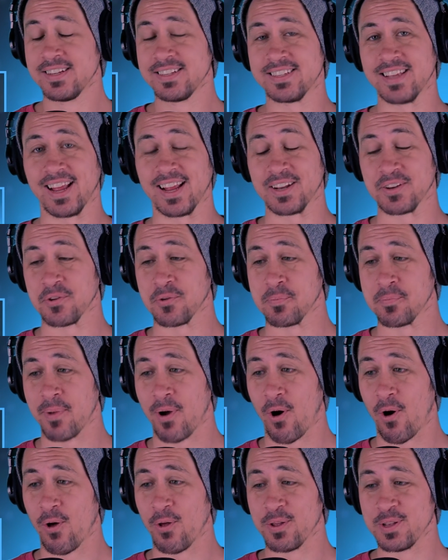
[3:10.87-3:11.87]
Dang, dude,
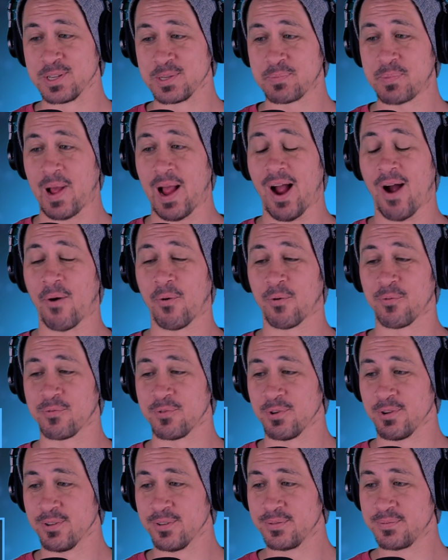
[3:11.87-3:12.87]
Maul is
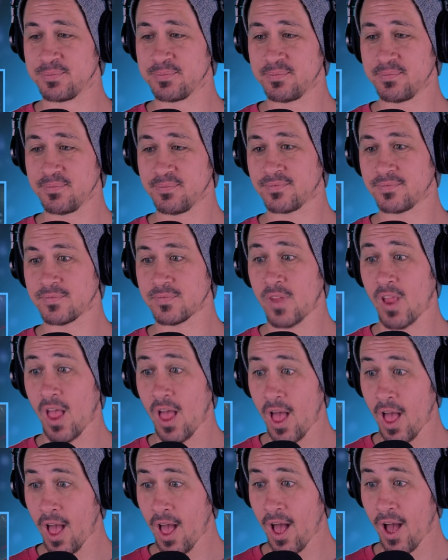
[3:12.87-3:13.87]
powerful.
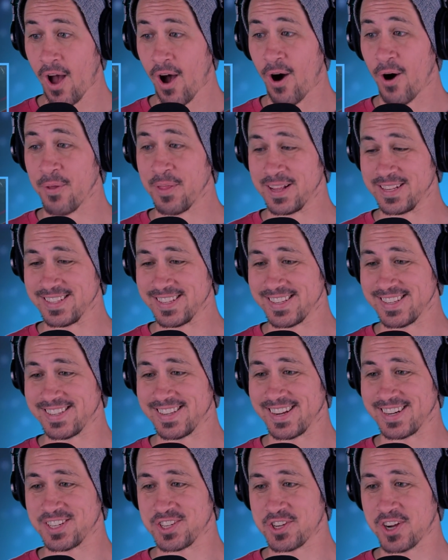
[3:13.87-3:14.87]
Oh, that's a
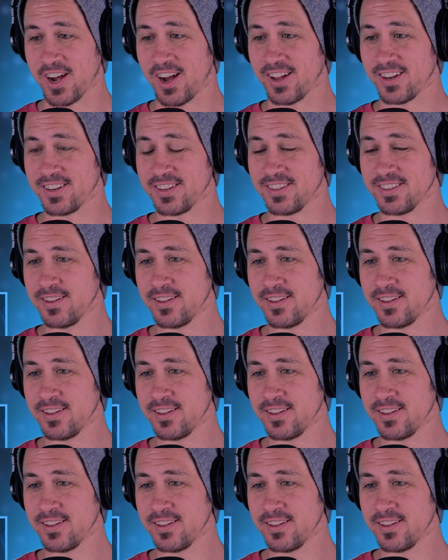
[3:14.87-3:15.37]
sick shot.